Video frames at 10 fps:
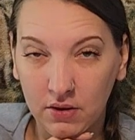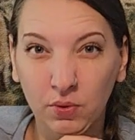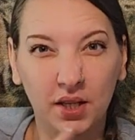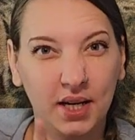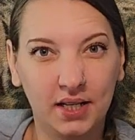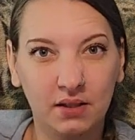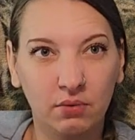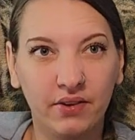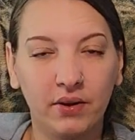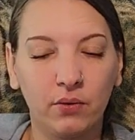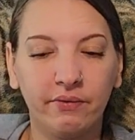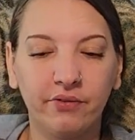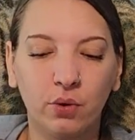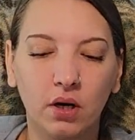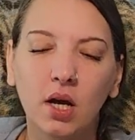the one that I did Raven Queen
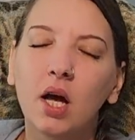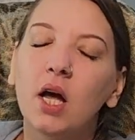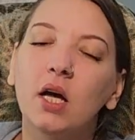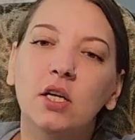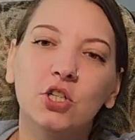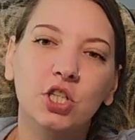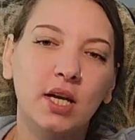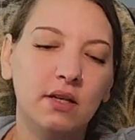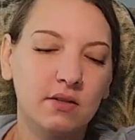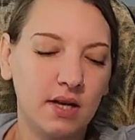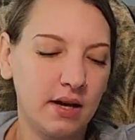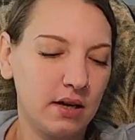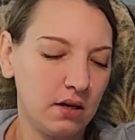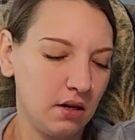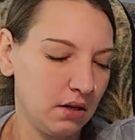for, she
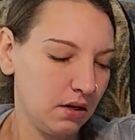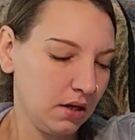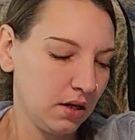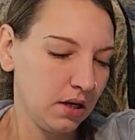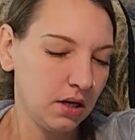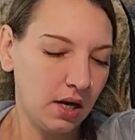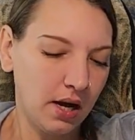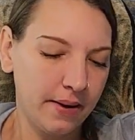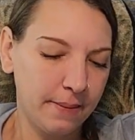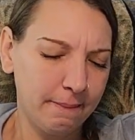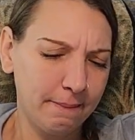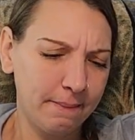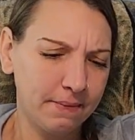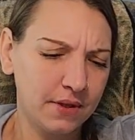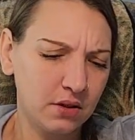said,
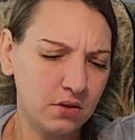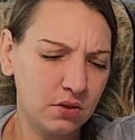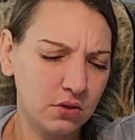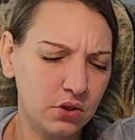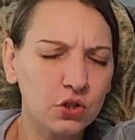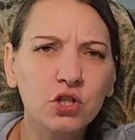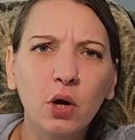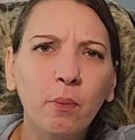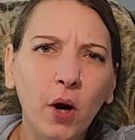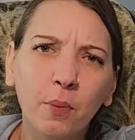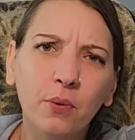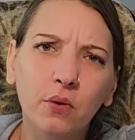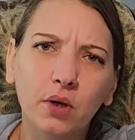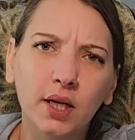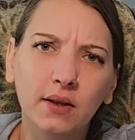there's no
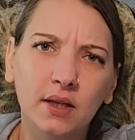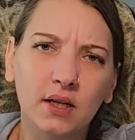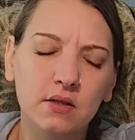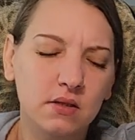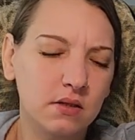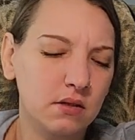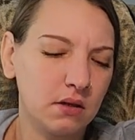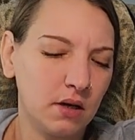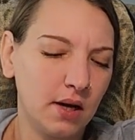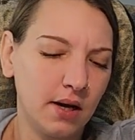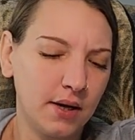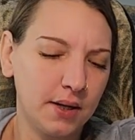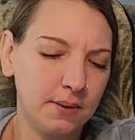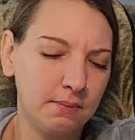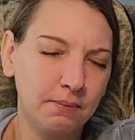purple in this
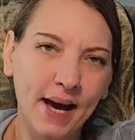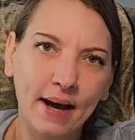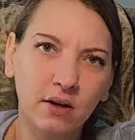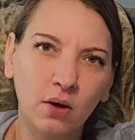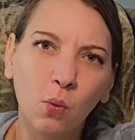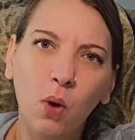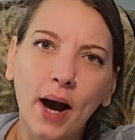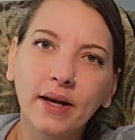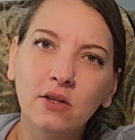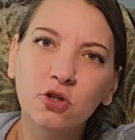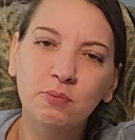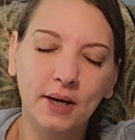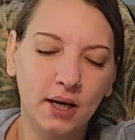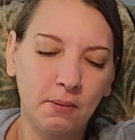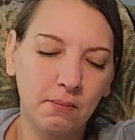pattern. Why did you
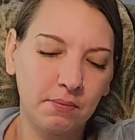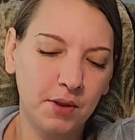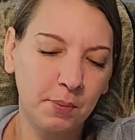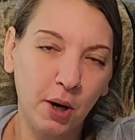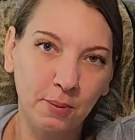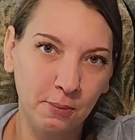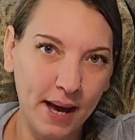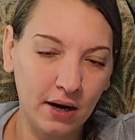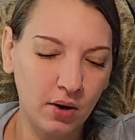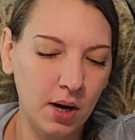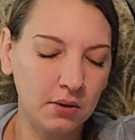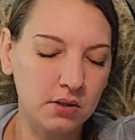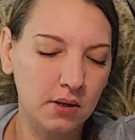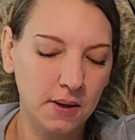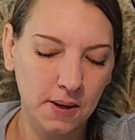pick the purple background